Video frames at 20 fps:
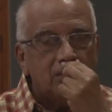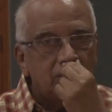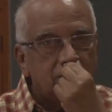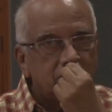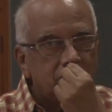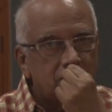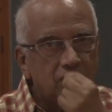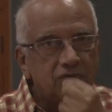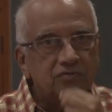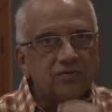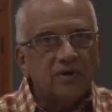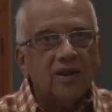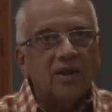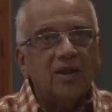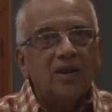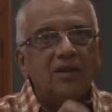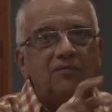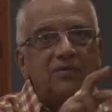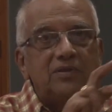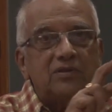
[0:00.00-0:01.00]
So
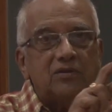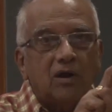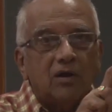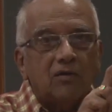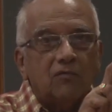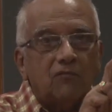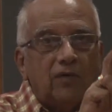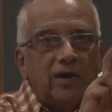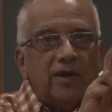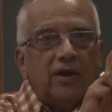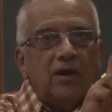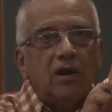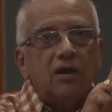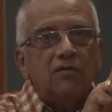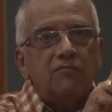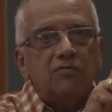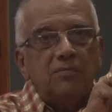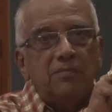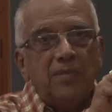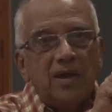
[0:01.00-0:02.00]
suddenly we thought, why
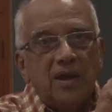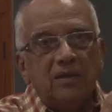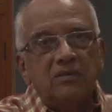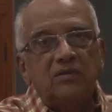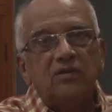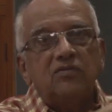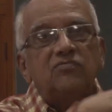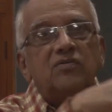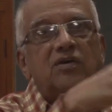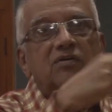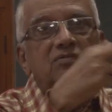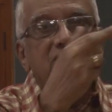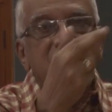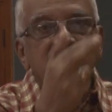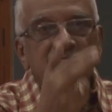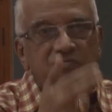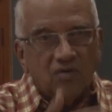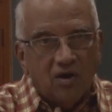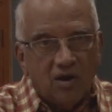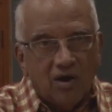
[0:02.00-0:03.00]
can't we make this as a
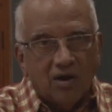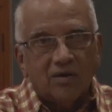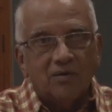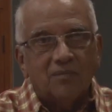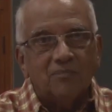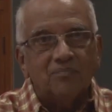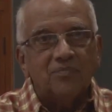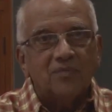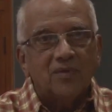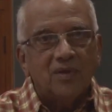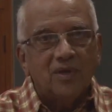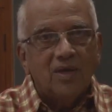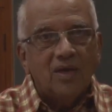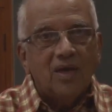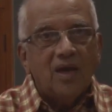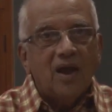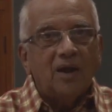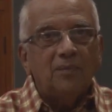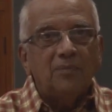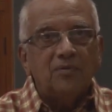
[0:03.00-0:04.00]
song?
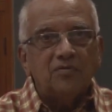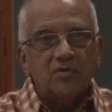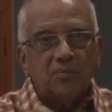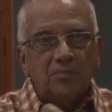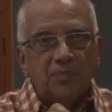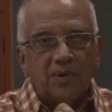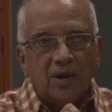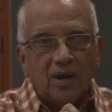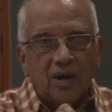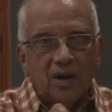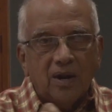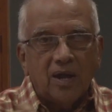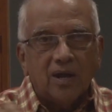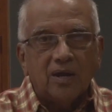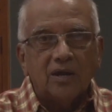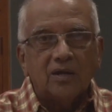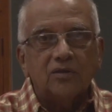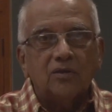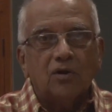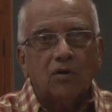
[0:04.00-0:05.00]
And Mr. Pingal
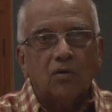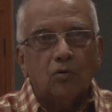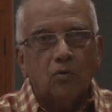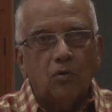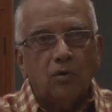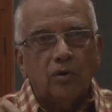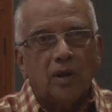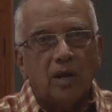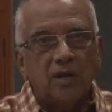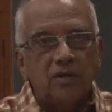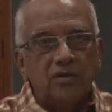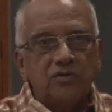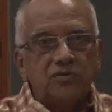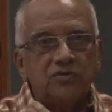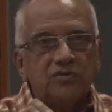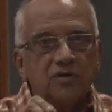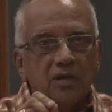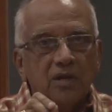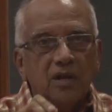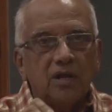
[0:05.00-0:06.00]
Nagendra wrote
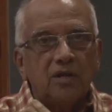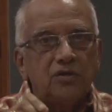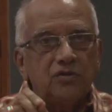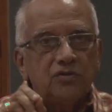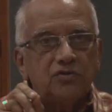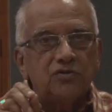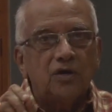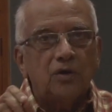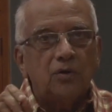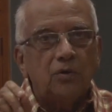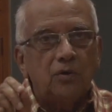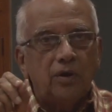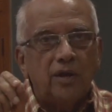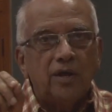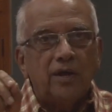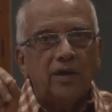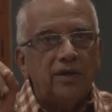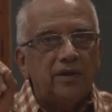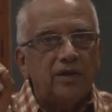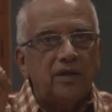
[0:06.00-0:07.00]
Anchal Anchalu
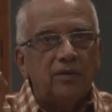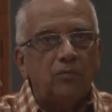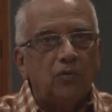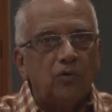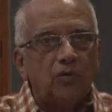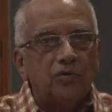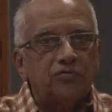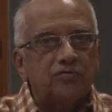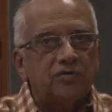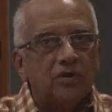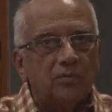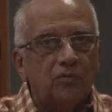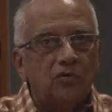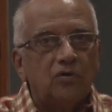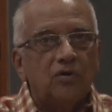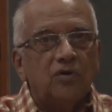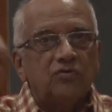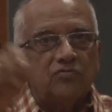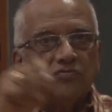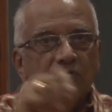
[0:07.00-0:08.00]
Leni Mochamu
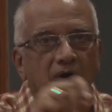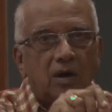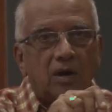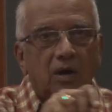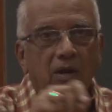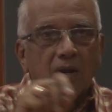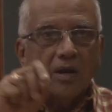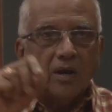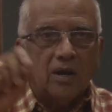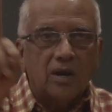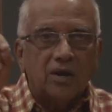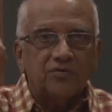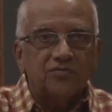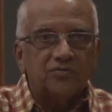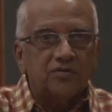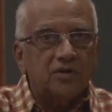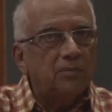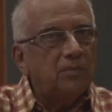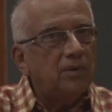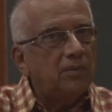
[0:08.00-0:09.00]
Sala
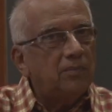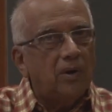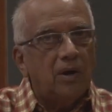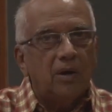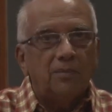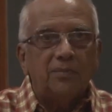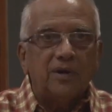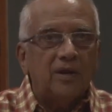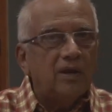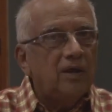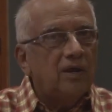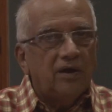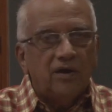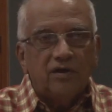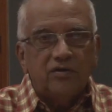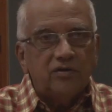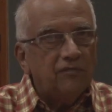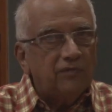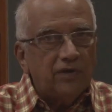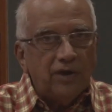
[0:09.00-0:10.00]
Kashtame Bhamini.
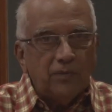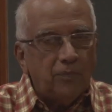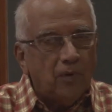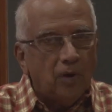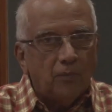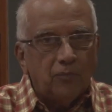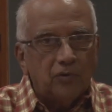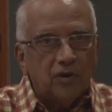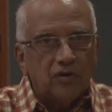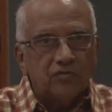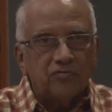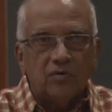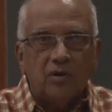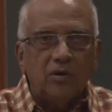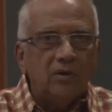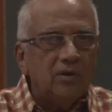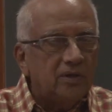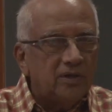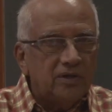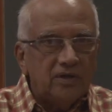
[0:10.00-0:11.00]
It's a very popular song.
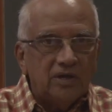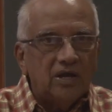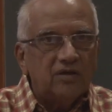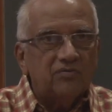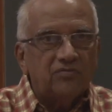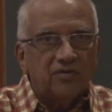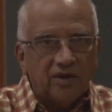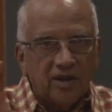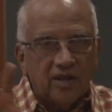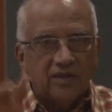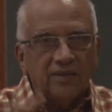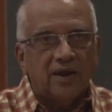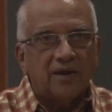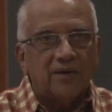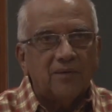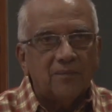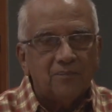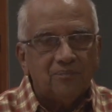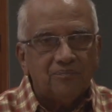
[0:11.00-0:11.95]
He has written that.